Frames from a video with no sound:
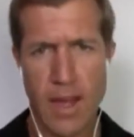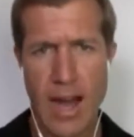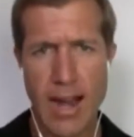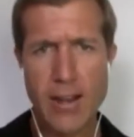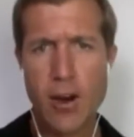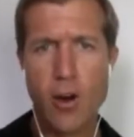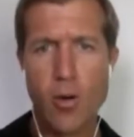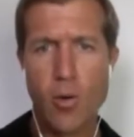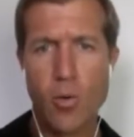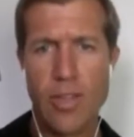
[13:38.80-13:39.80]
I
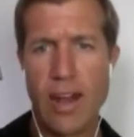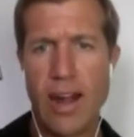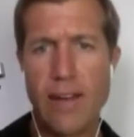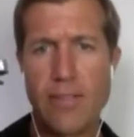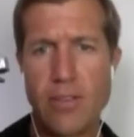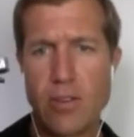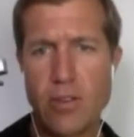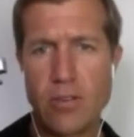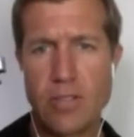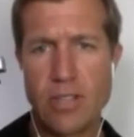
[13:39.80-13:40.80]
know that I've
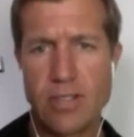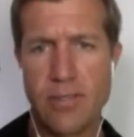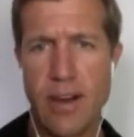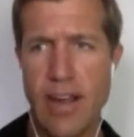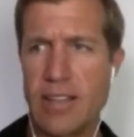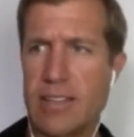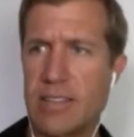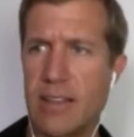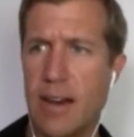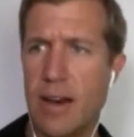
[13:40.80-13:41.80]
used this
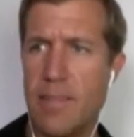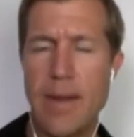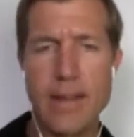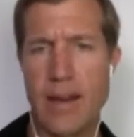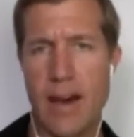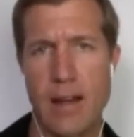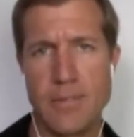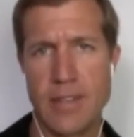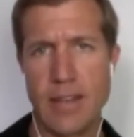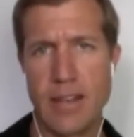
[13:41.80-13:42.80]
device many
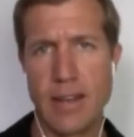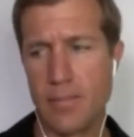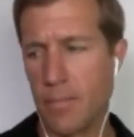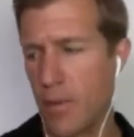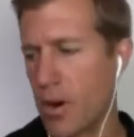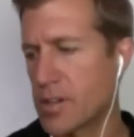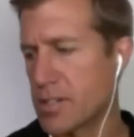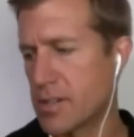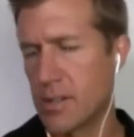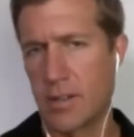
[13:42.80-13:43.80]
times, and
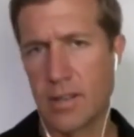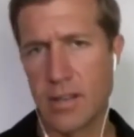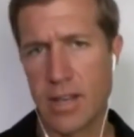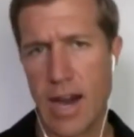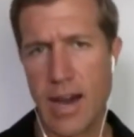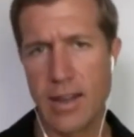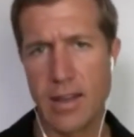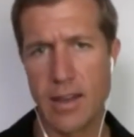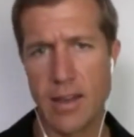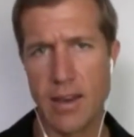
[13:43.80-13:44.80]
Mark's got
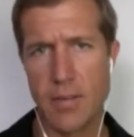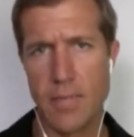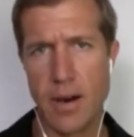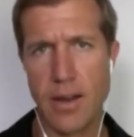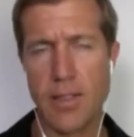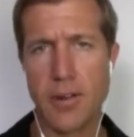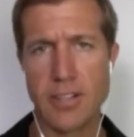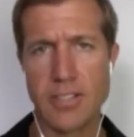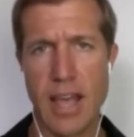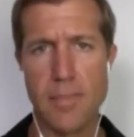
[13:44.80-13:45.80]
another
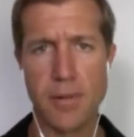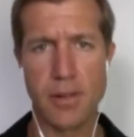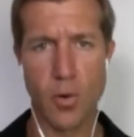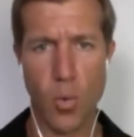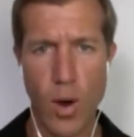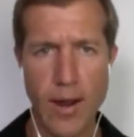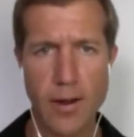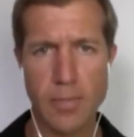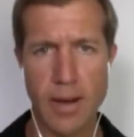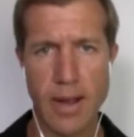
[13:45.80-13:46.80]
example of a
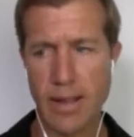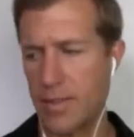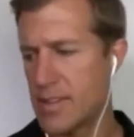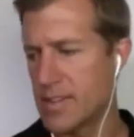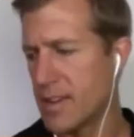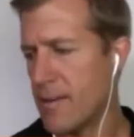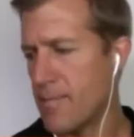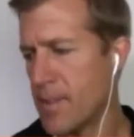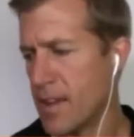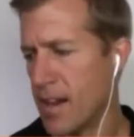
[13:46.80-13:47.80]
wired mic, and this.
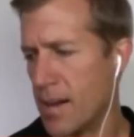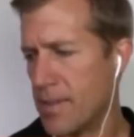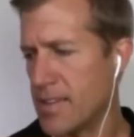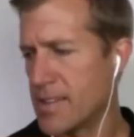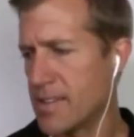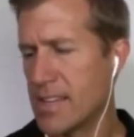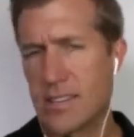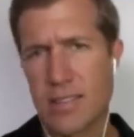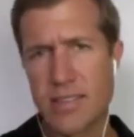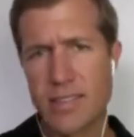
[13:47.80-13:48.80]
I mean,
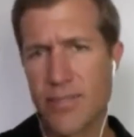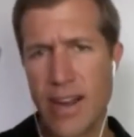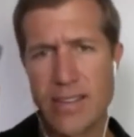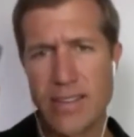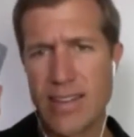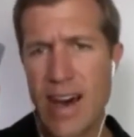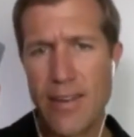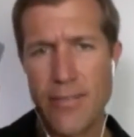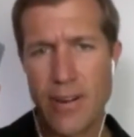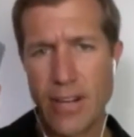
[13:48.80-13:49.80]
this device is
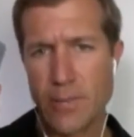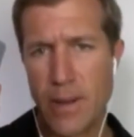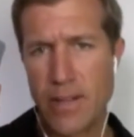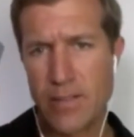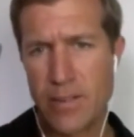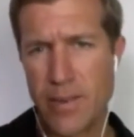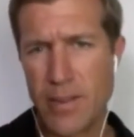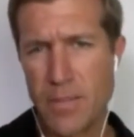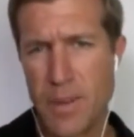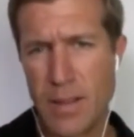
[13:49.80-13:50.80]
not very expensive. I
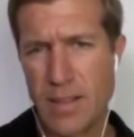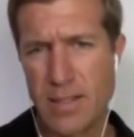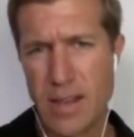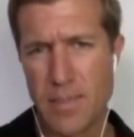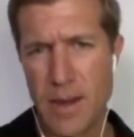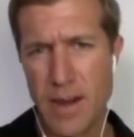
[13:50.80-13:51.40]
mean, you can pick these up.